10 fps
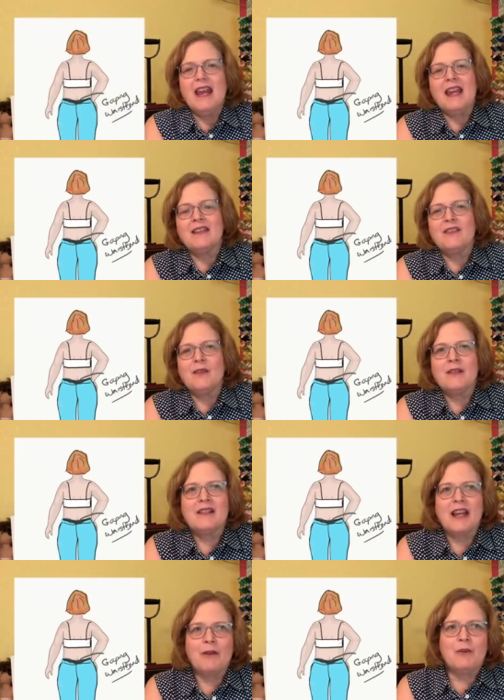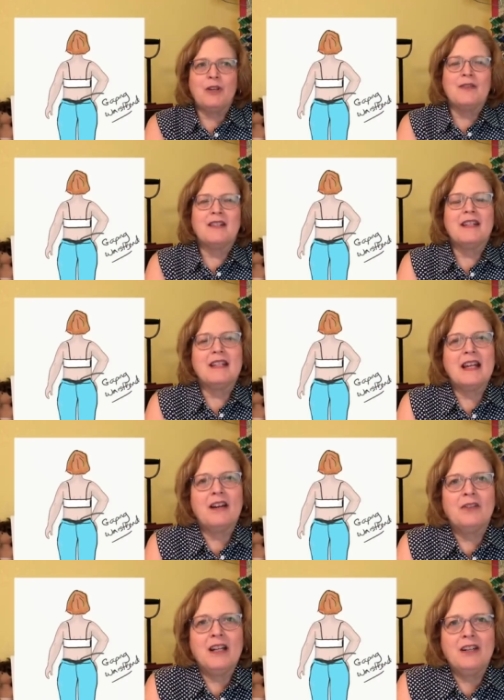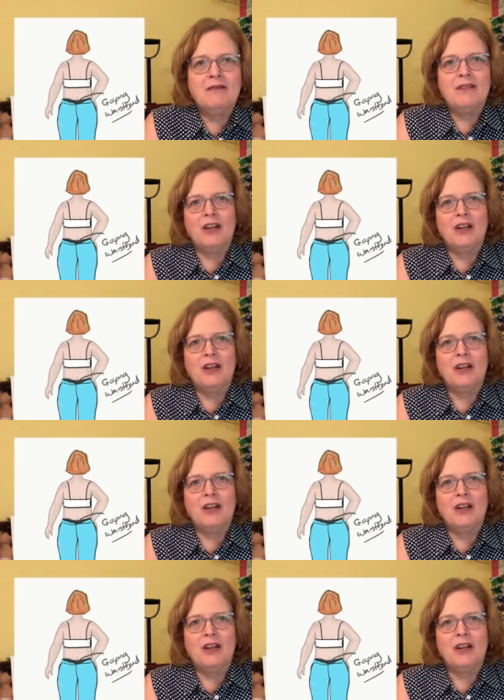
And so it's like when you sit down and,